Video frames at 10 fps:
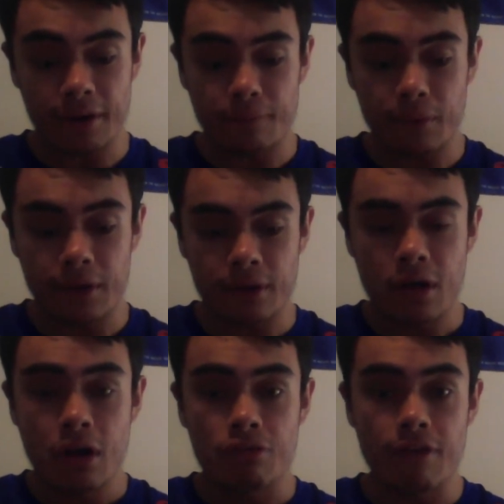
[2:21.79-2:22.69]
and
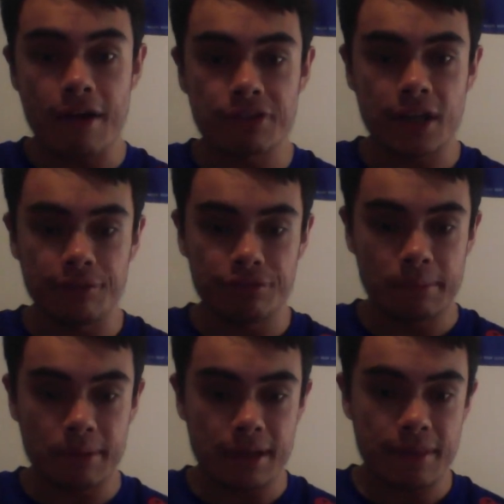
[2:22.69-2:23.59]
win rather
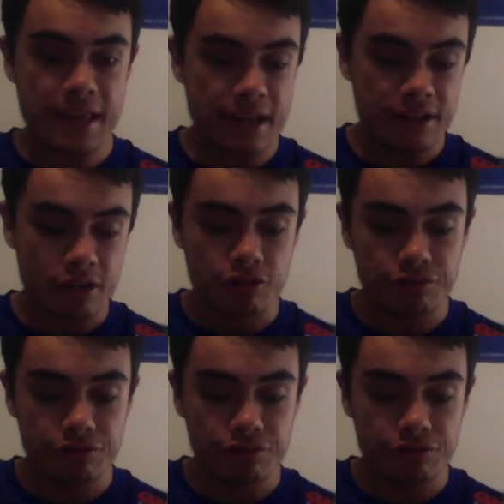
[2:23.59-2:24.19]
comfortably in the end,